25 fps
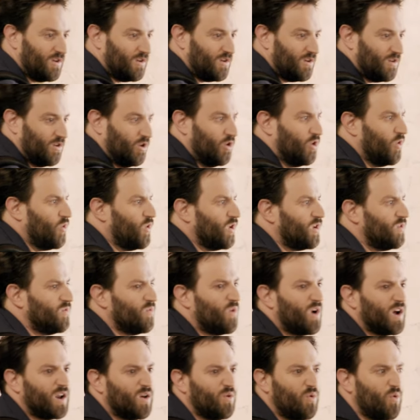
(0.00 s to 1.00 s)
Who wouldn't
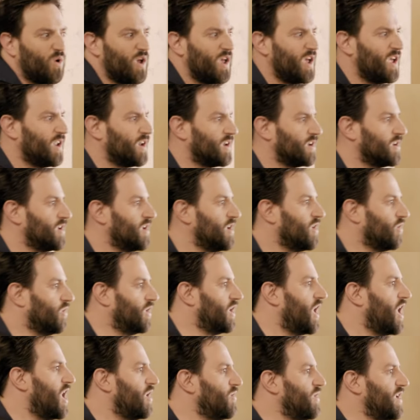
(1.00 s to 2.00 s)
want to win when
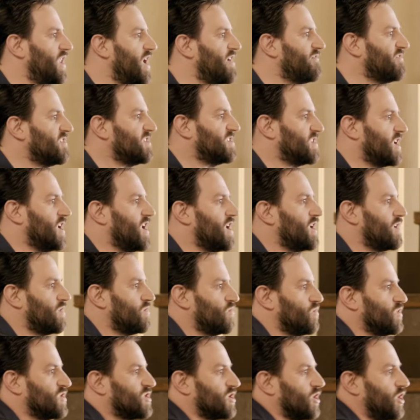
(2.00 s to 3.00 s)
all we'd ever
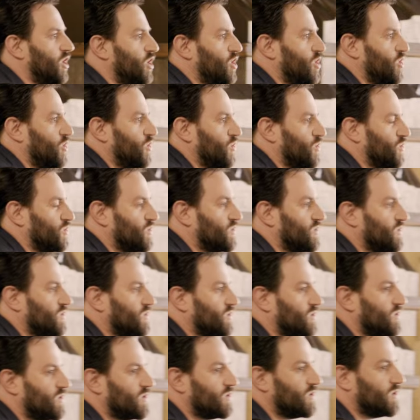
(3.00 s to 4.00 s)
done was lose?
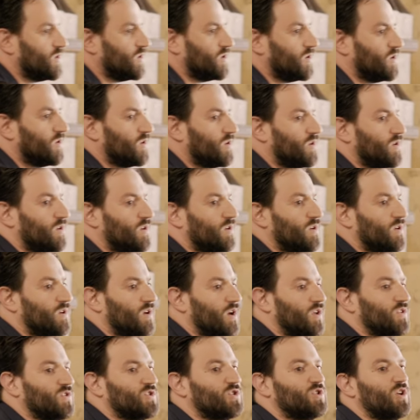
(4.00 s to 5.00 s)

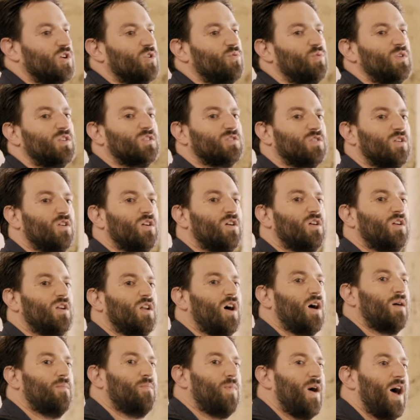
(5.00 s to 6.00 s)
And so we turned
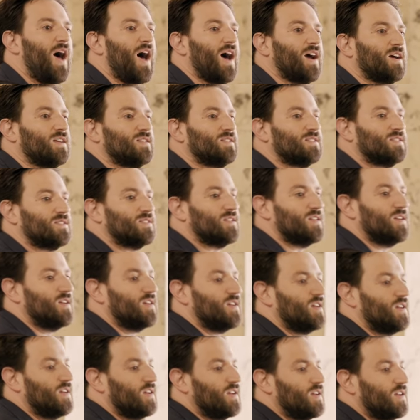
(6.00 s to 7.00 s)
our backs
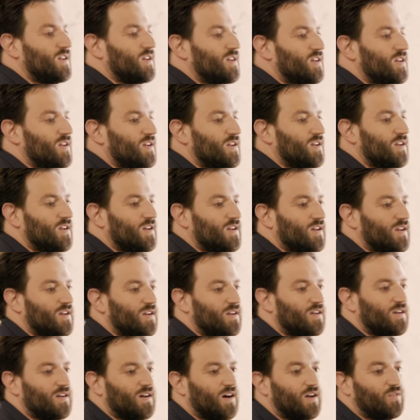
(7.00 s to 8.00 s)

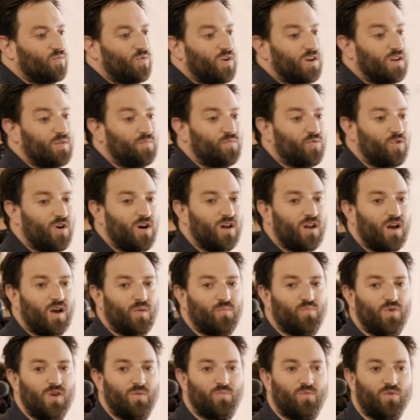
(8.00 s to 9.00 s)
on what had brought our
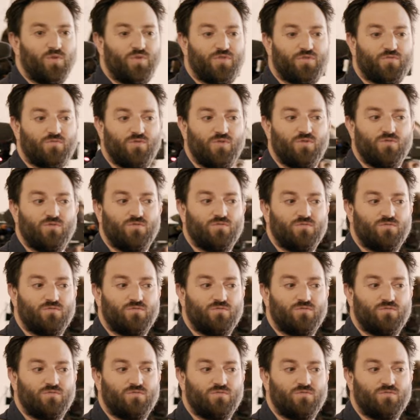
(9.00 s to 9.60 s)
people through.